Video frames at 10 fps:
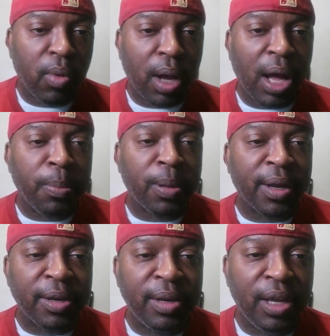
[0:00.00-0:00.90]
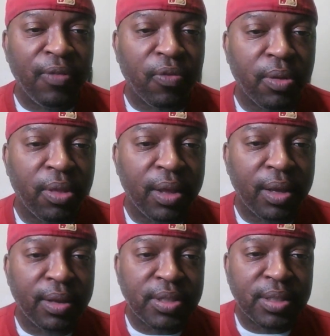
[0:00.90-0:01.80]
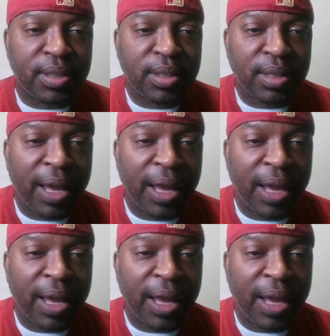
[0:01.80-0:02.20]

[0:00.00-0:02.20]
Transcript: I'm gonna need for this